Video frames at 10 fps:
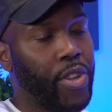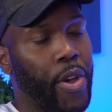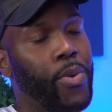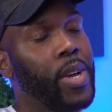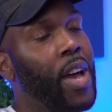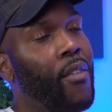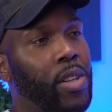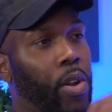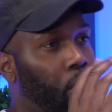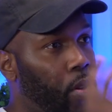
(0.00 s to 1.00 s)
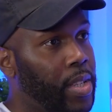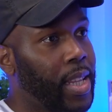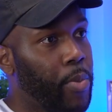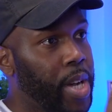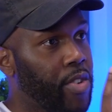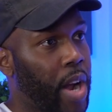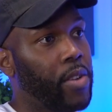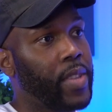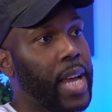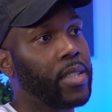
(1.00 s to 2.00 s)
So there's a lot of content that we create
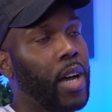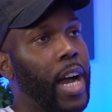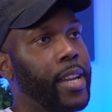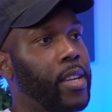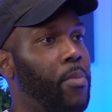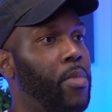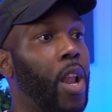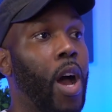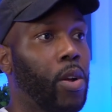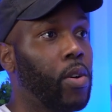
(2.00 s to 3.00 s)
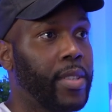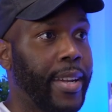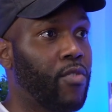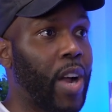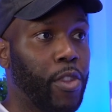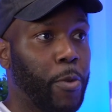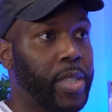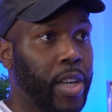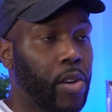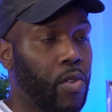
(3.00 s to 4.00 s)
on that side, learn content around the
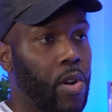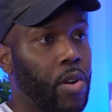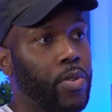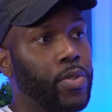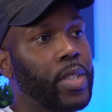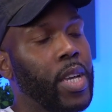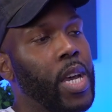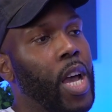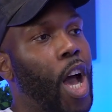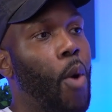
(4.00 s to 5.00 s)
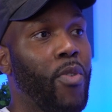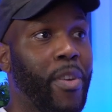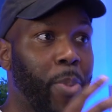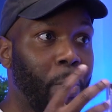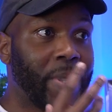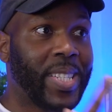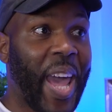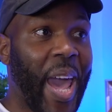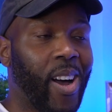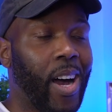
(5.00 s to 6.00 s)
particular roles. We've implemented
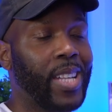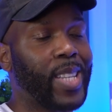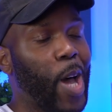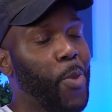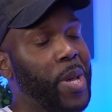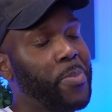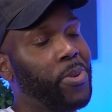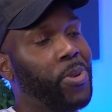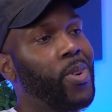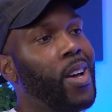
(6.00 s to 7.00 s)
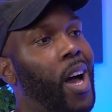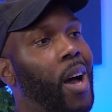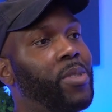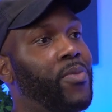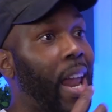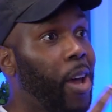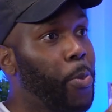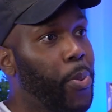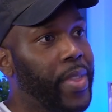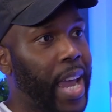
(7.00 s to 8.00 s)
AI to help people
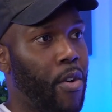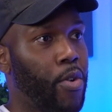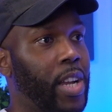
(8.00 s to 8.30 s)
develop their own